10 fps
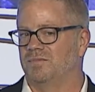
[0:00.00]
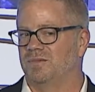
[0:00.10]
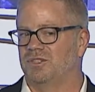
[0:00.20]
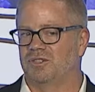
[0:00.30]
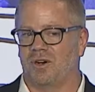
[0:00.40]
It
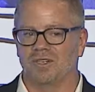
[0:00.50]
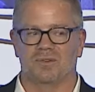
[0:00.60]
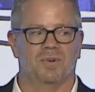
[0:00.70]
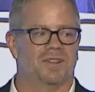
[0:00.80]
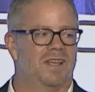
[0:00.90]
starts
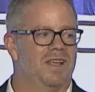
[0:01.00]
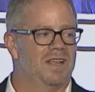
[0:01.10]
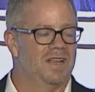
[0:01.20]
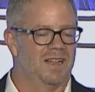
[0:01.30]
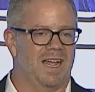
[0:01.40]
with
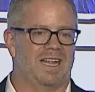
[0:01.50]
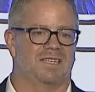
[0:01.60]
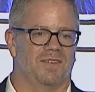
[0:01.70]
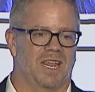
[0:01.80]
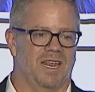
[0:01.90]

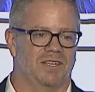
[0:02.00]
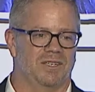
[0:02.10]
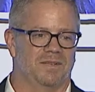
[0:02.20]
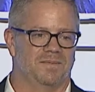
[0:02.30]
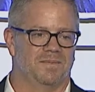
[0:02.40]
classification.